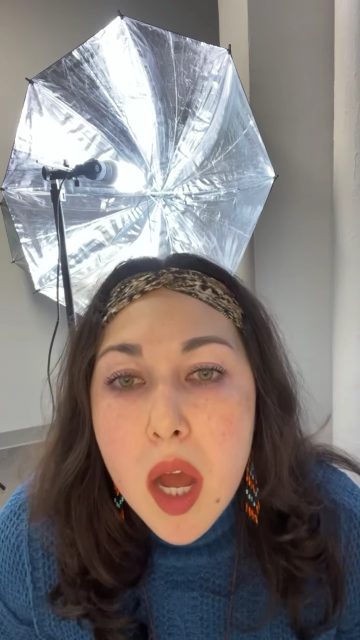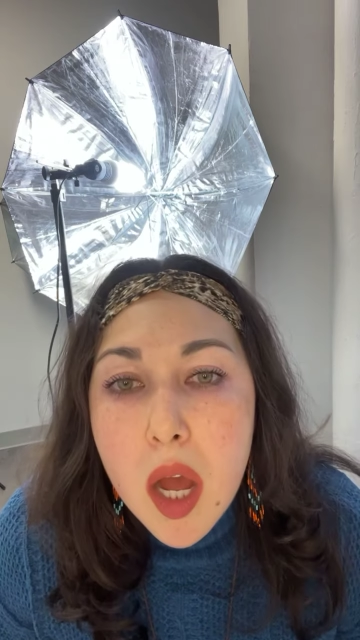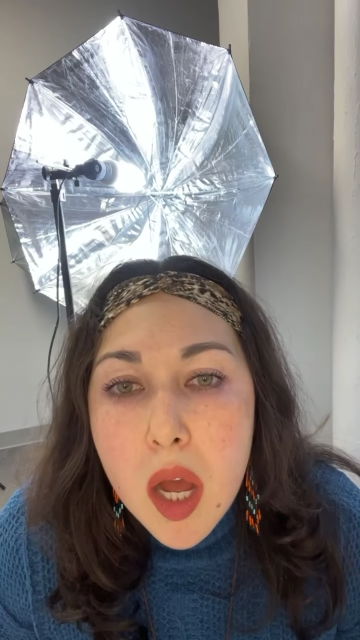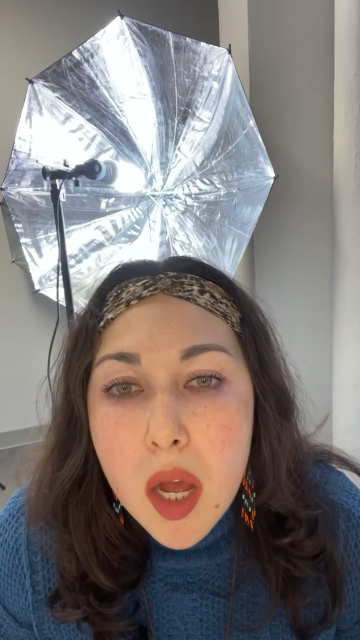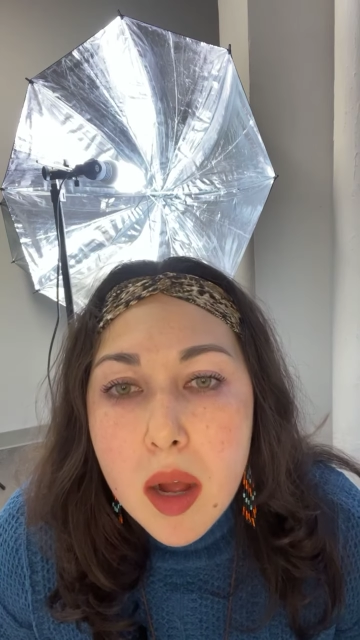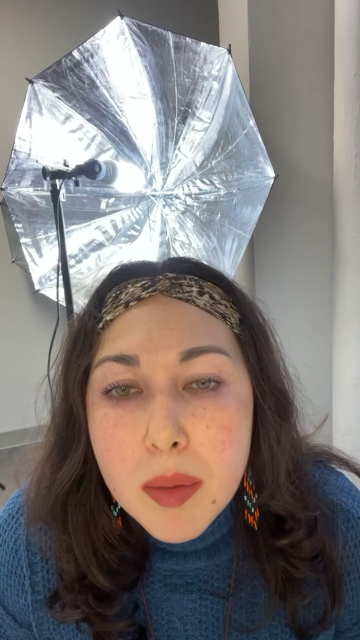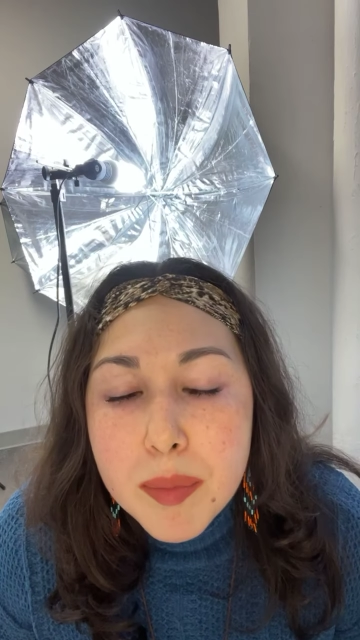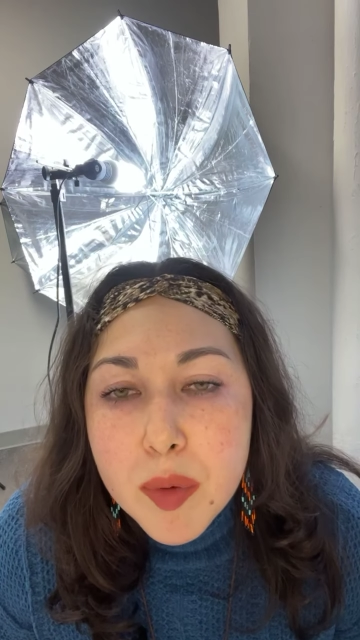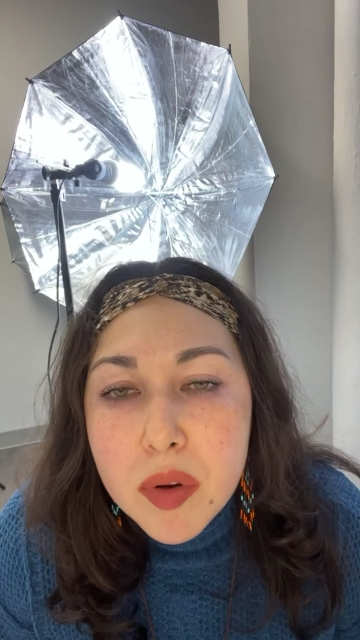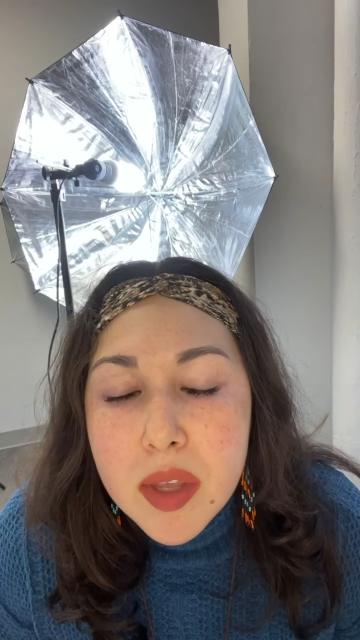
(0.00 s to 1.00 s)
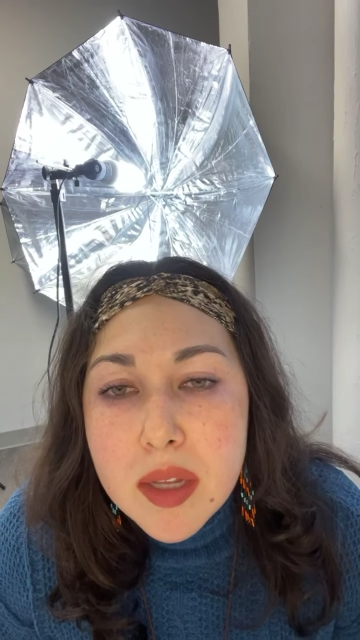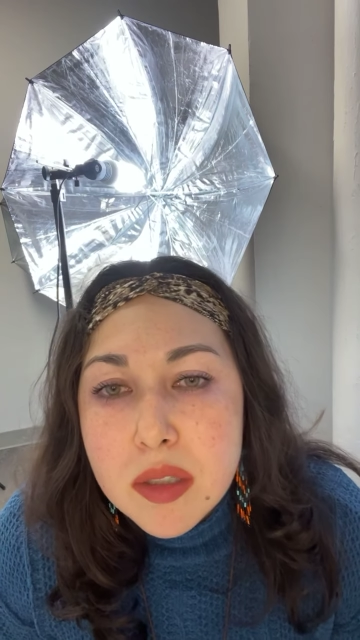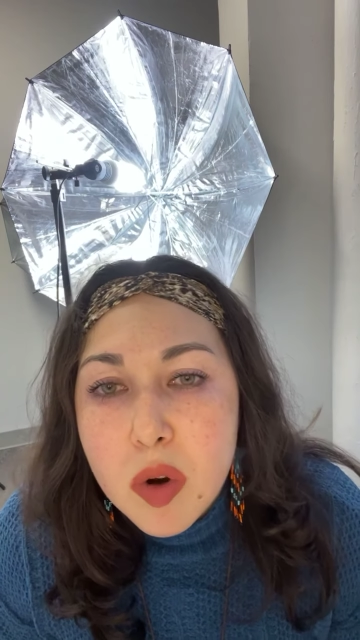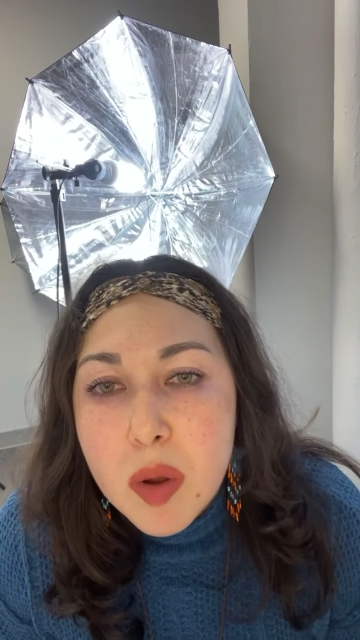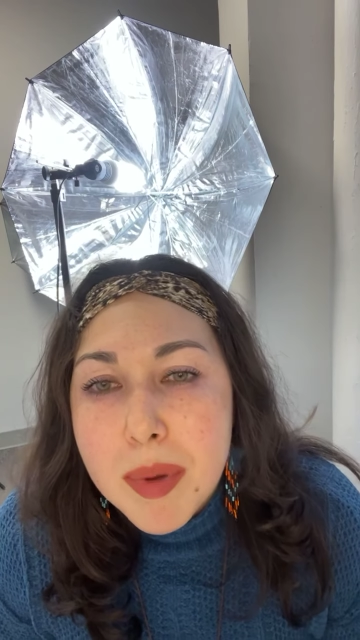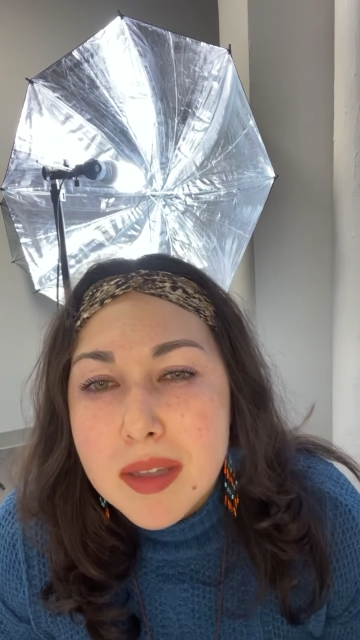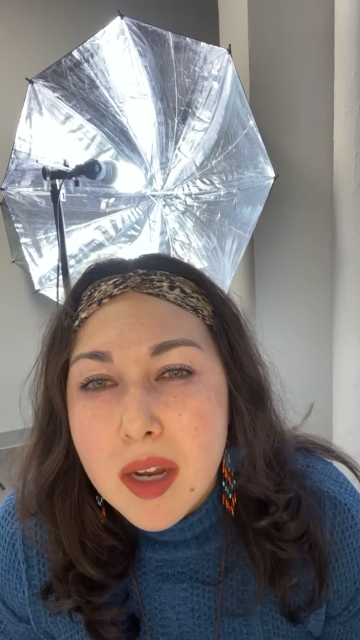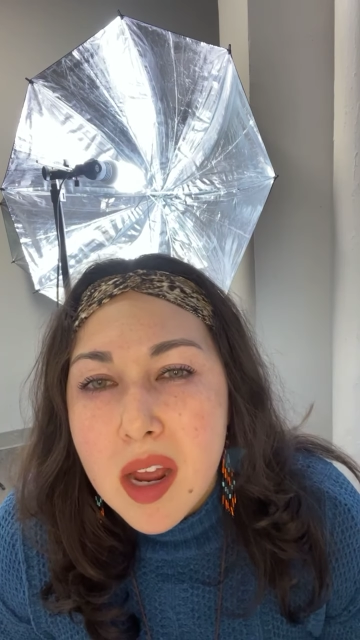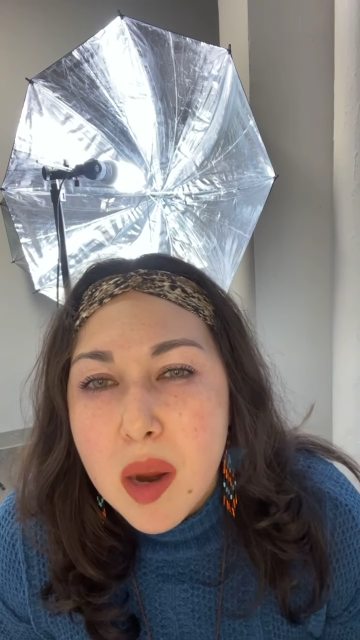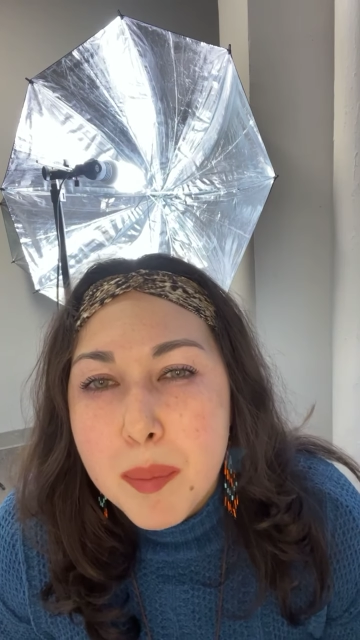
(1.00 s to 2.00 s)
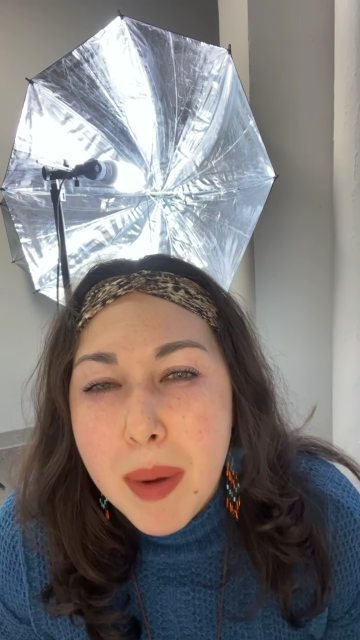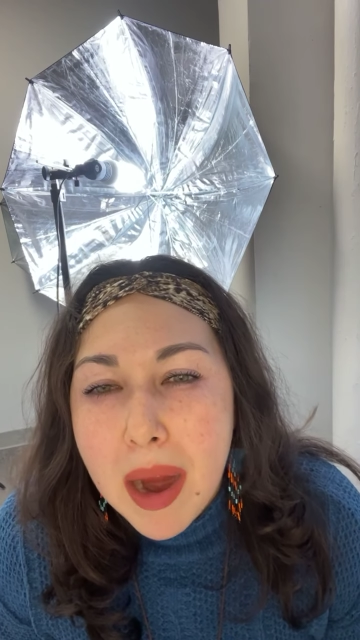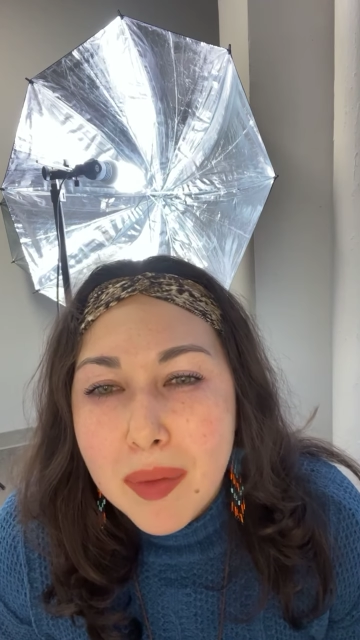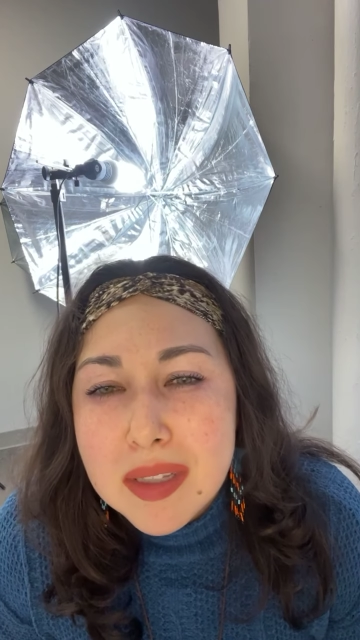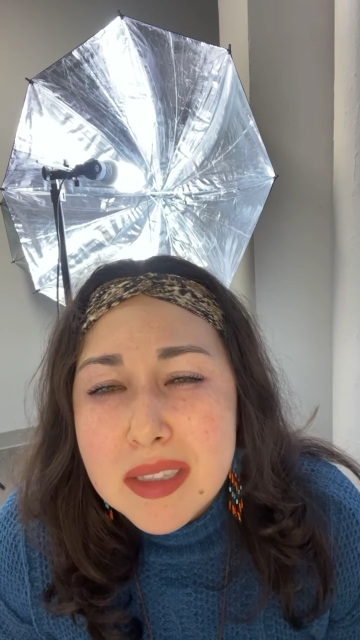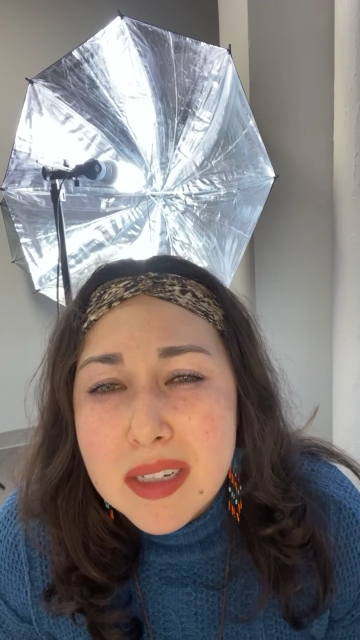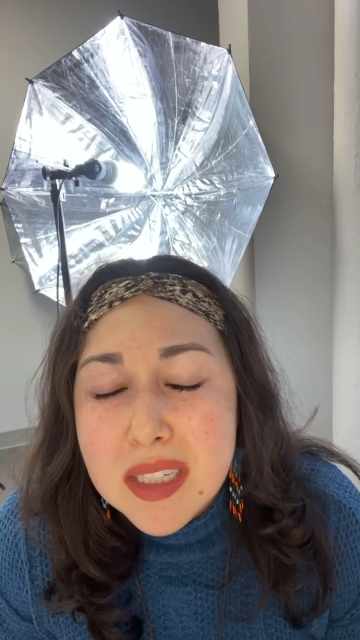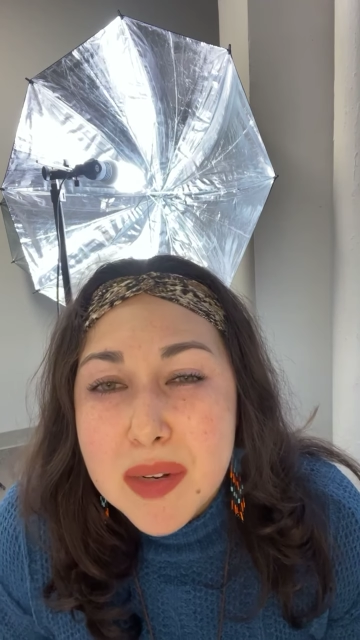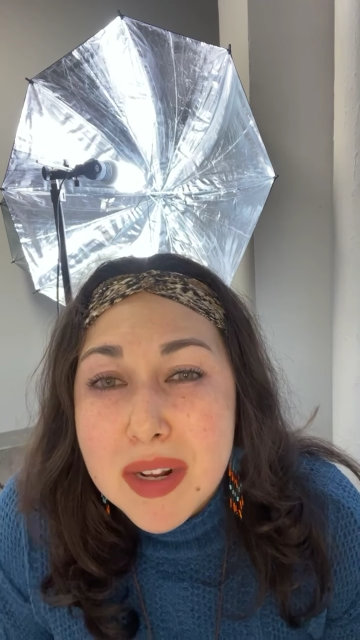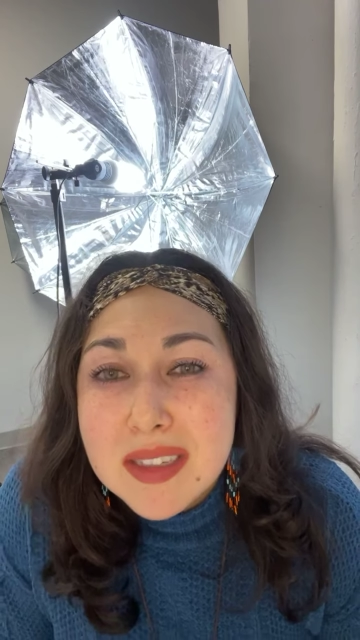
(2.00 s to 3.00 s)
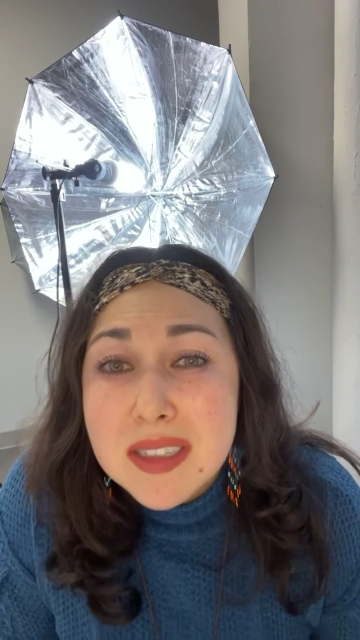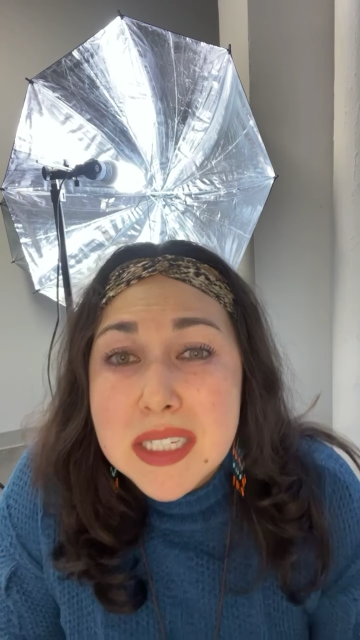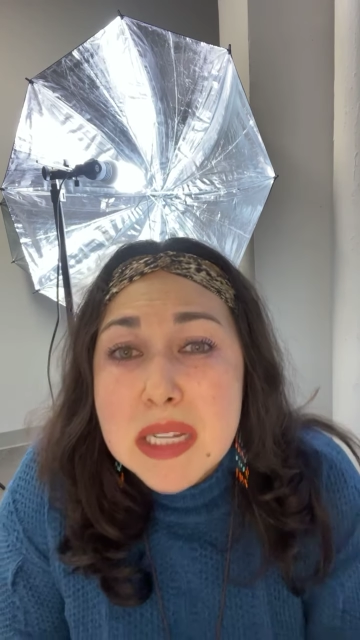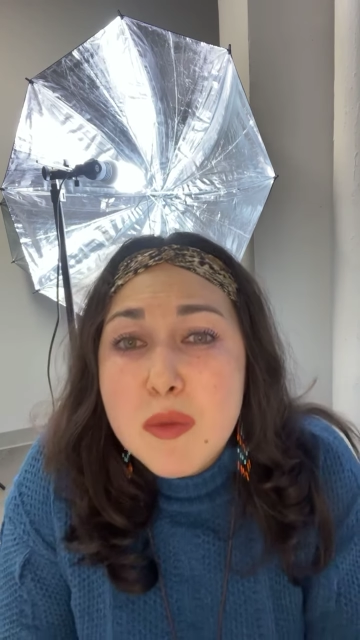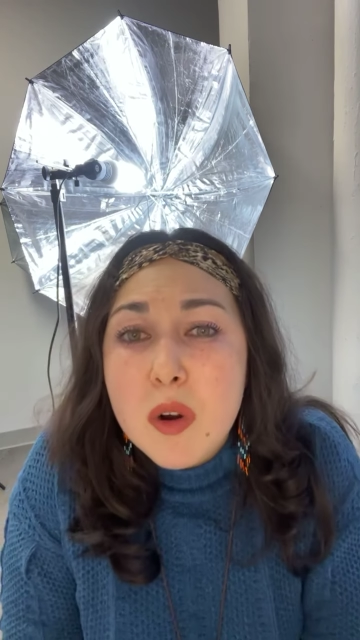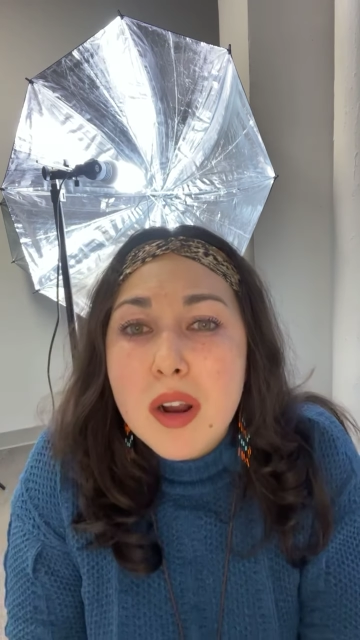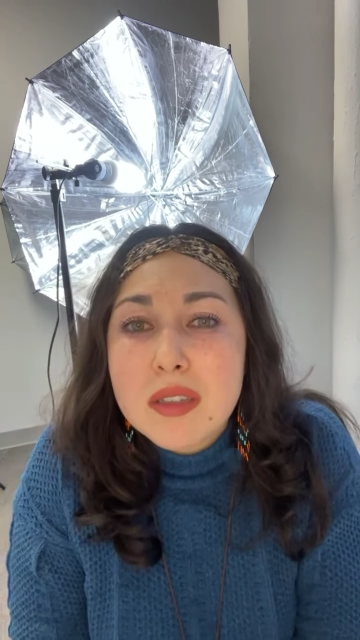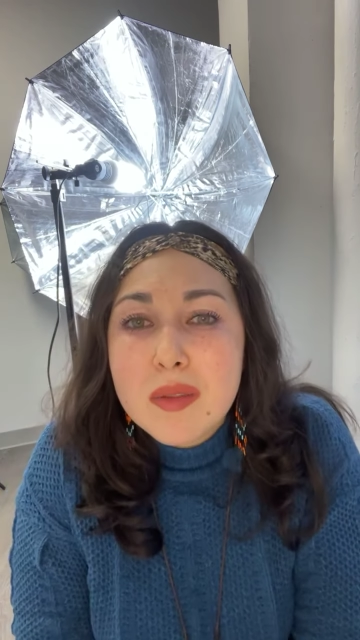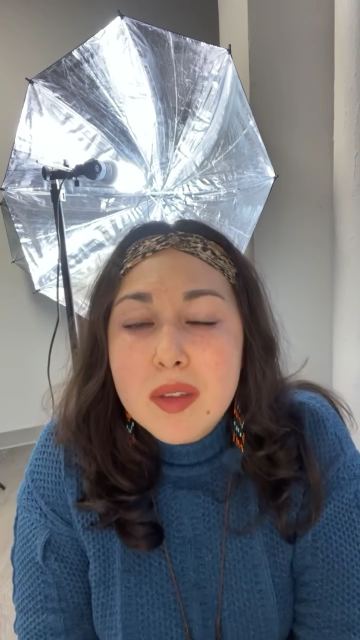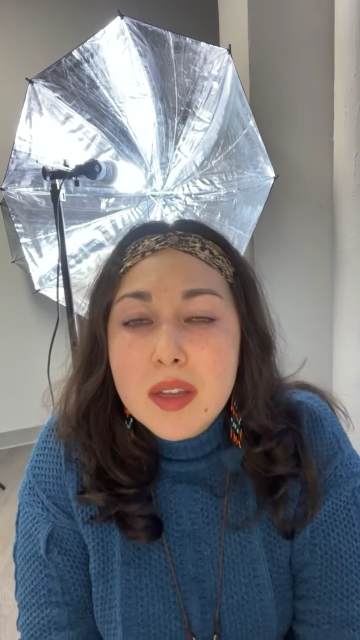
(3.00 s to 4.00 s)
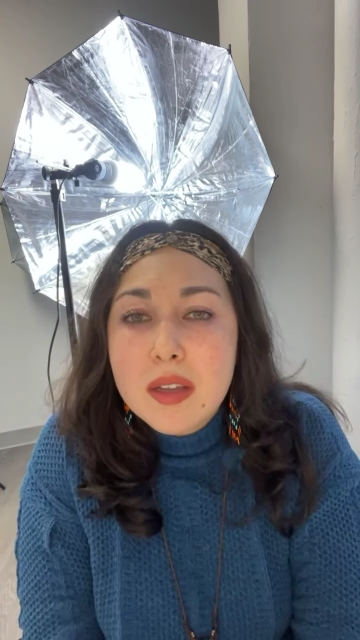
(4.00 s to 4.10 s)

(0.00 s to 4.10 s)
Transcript: There really is no best time. Pilot season doesn't even exist anymore because of the,